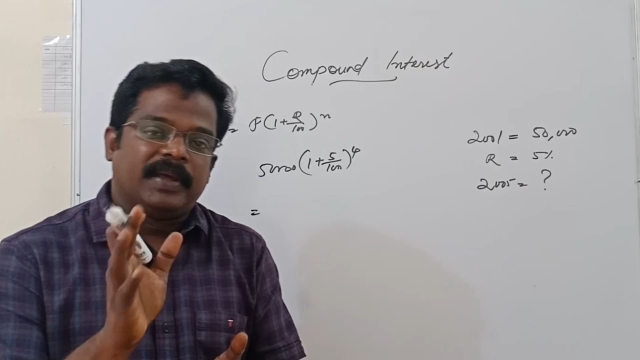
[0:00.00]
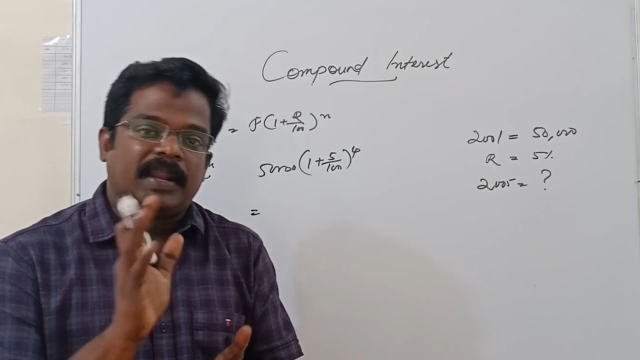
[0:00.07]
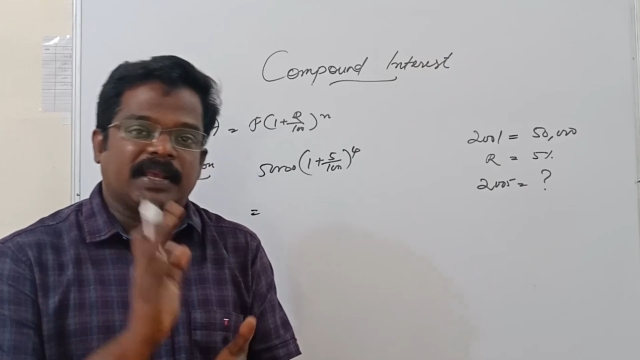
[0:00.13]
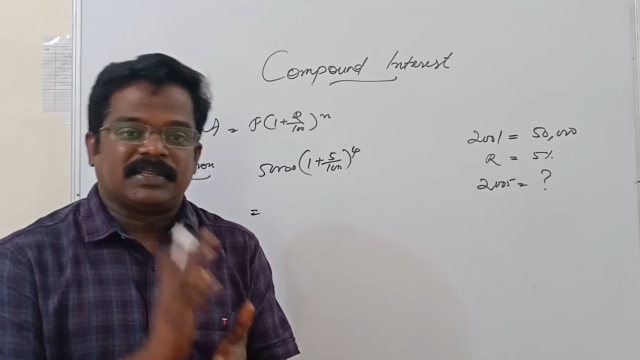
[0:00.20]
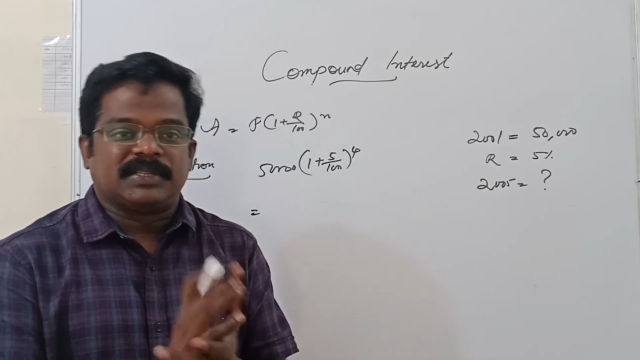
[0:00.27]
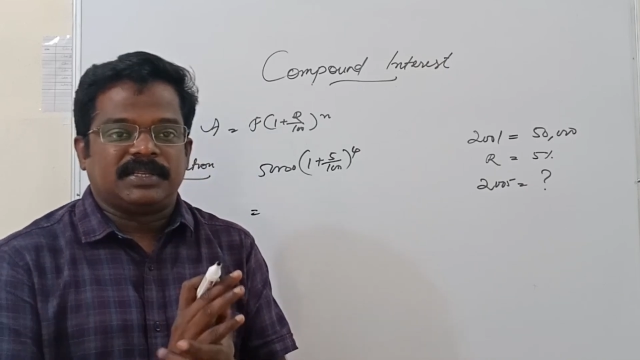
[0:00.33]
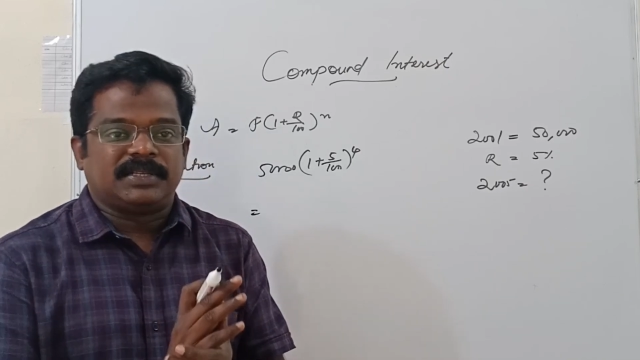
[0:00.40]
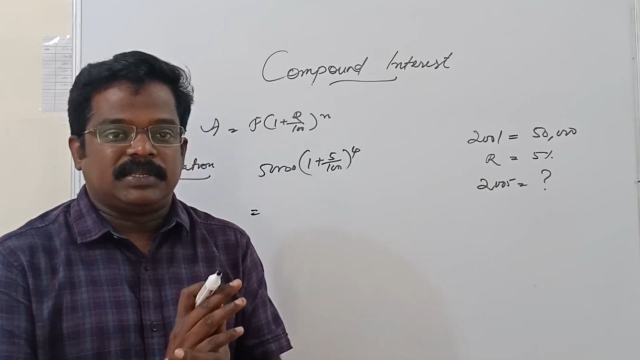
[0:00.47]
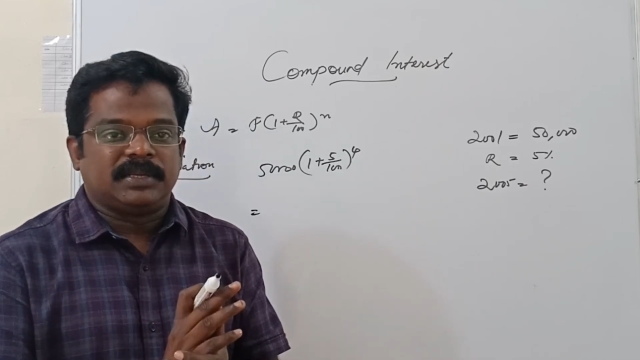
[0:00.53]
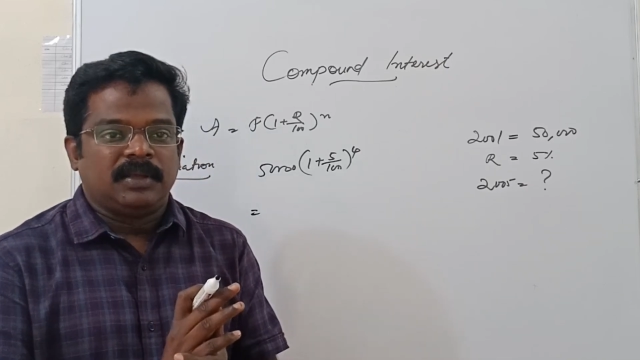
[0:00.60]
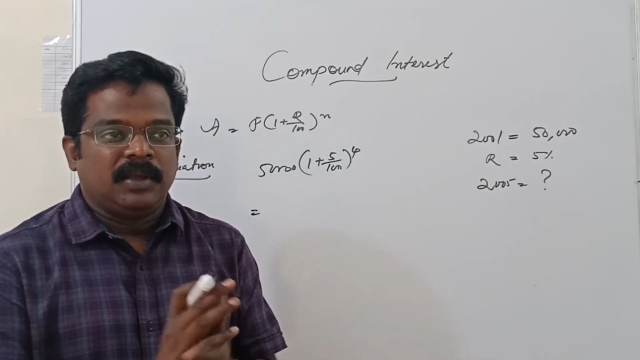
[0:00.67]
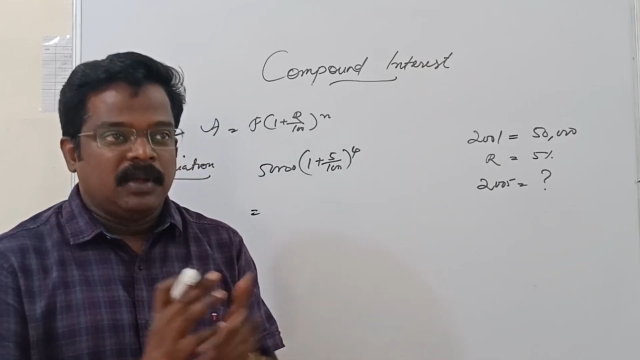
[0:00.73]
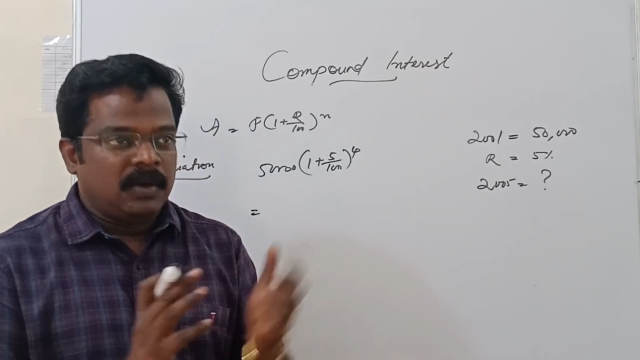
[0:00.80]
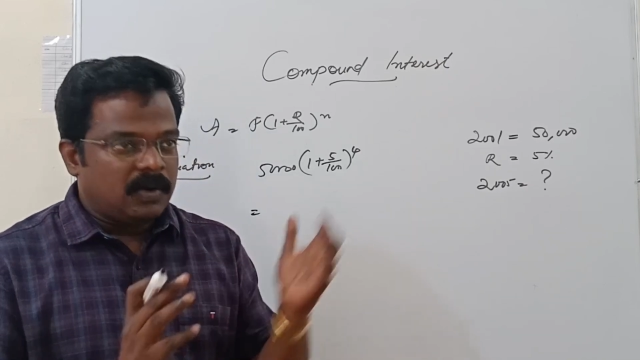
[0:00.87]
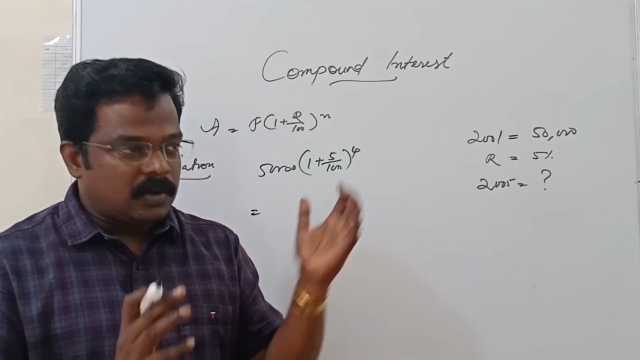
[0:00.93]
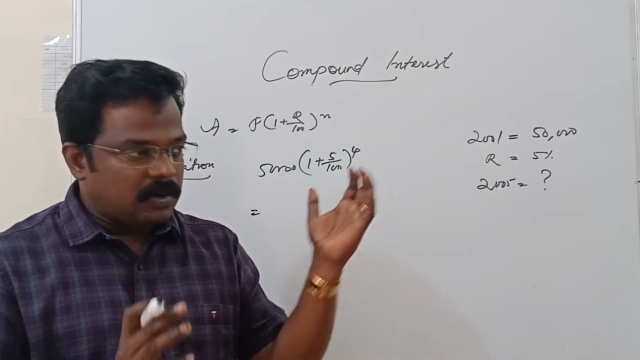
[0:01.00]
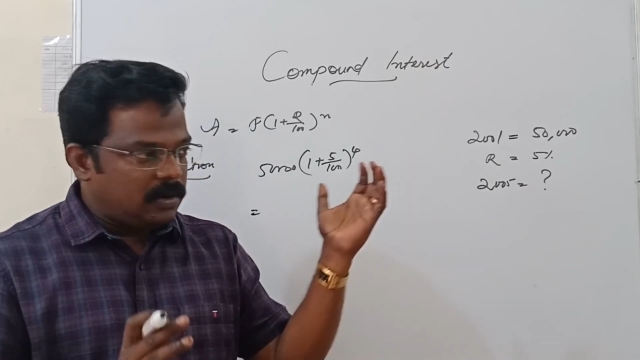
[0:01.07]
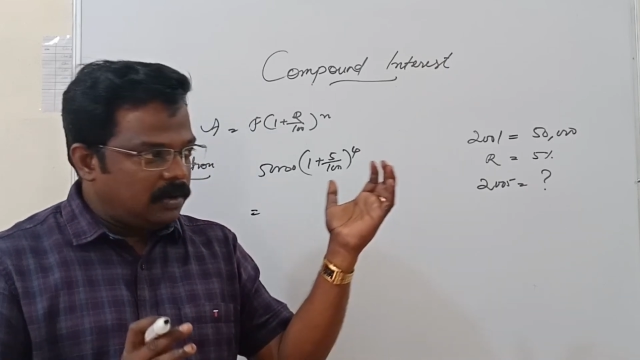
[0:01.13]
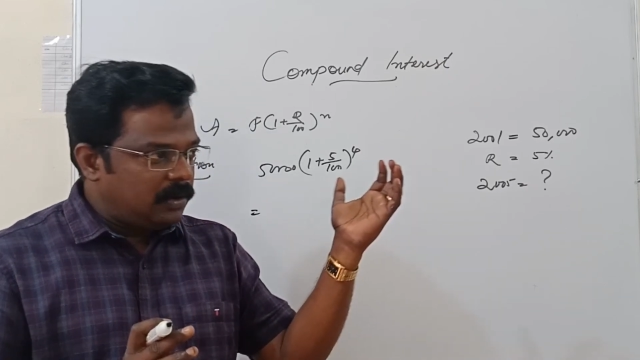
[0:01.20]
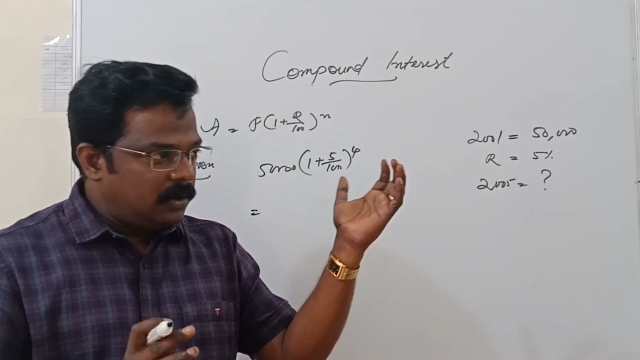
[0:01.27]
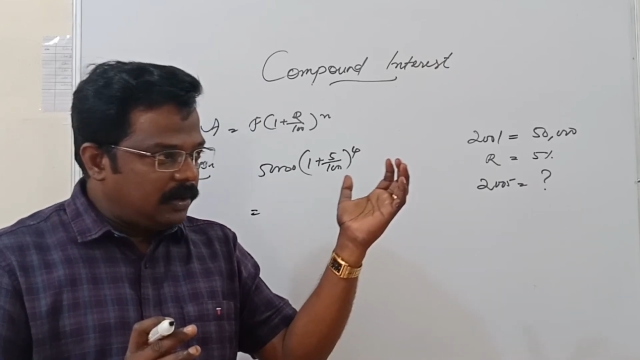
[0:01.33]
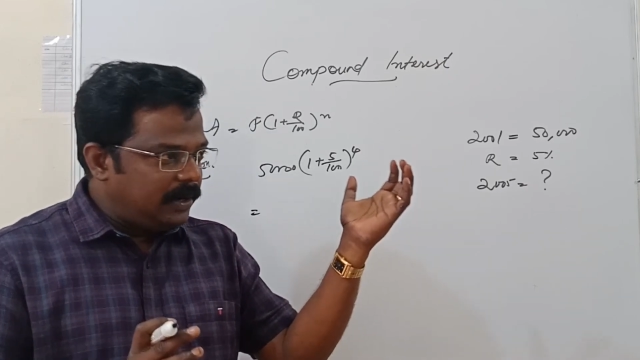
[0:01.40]
an asset or
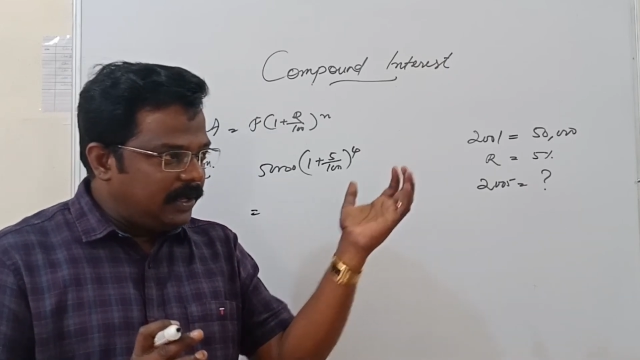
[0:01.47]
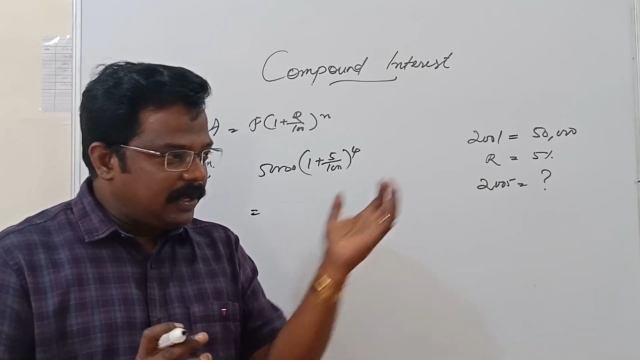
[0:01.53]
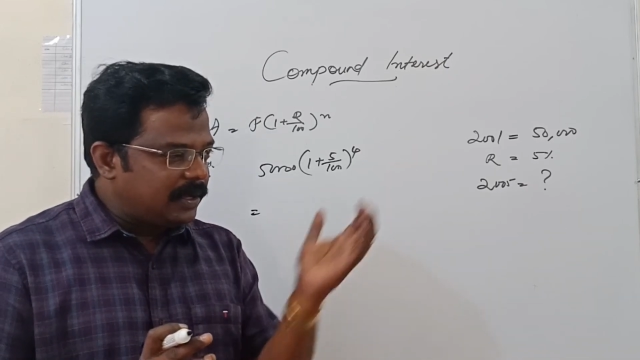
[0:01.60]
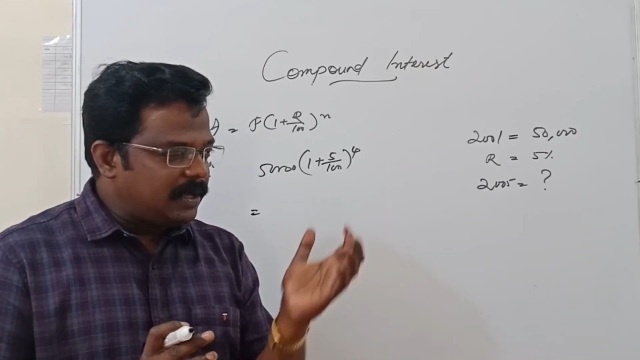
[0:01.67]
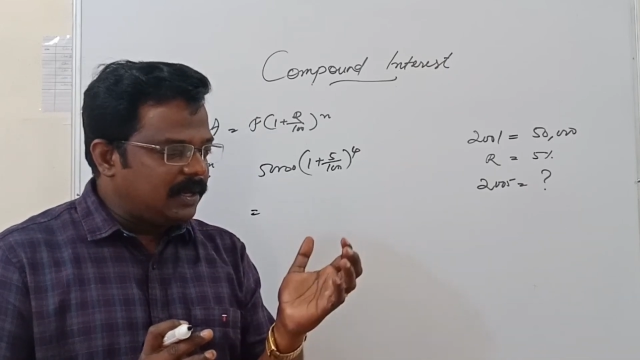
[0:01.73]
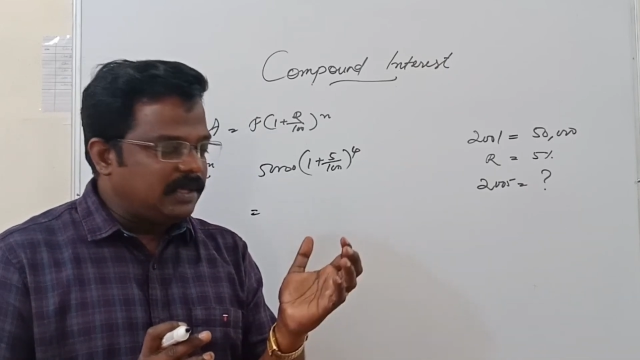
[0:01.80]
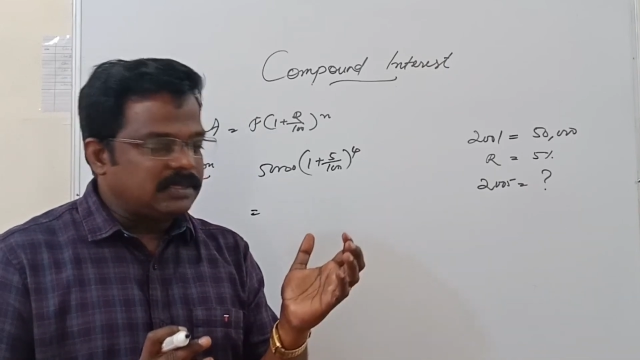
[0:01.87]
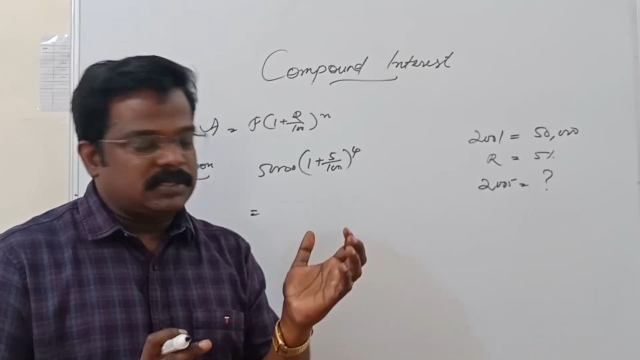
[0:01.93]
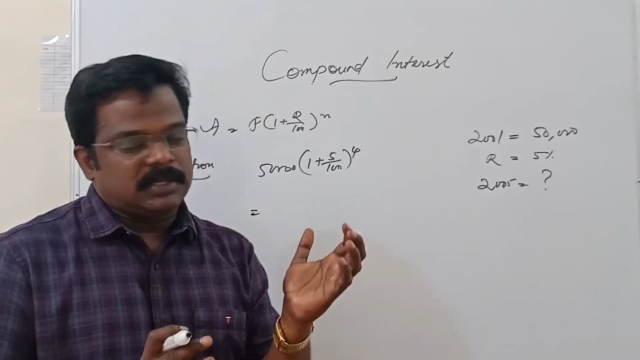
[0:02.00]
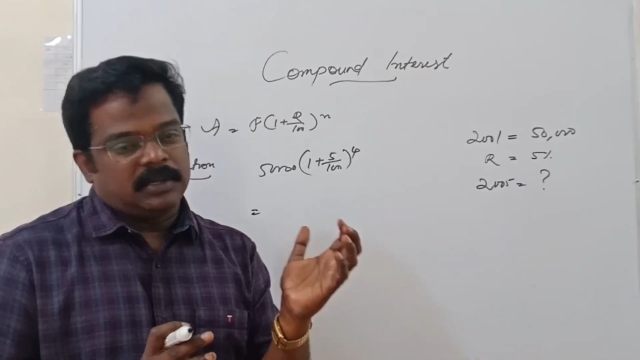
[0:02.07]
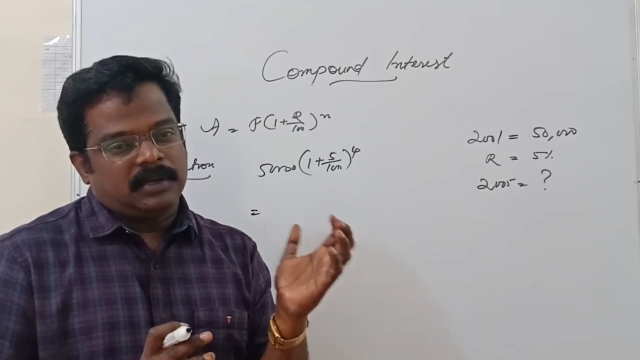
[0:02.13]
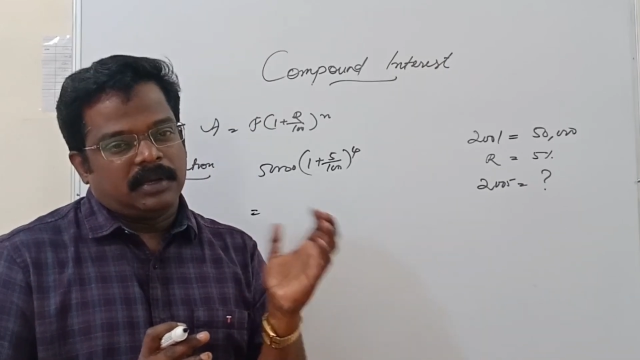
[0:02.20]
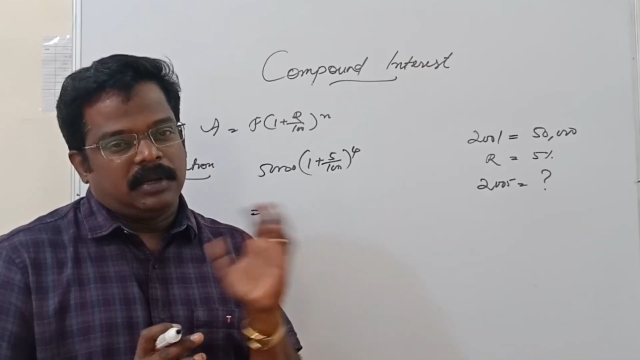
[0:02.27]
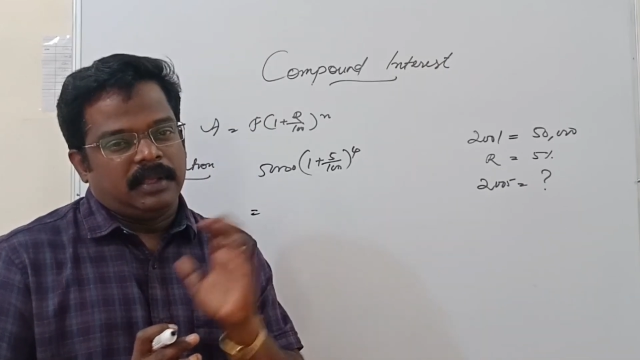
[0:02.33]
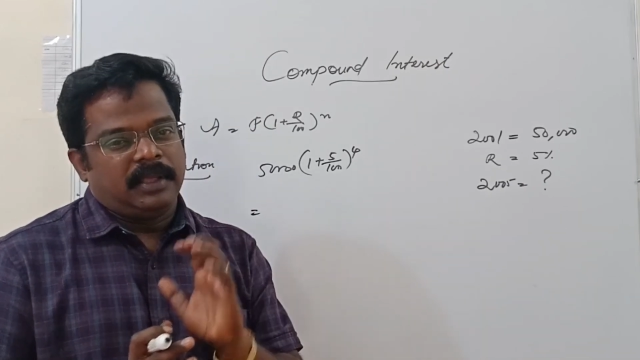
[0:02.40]
a decrease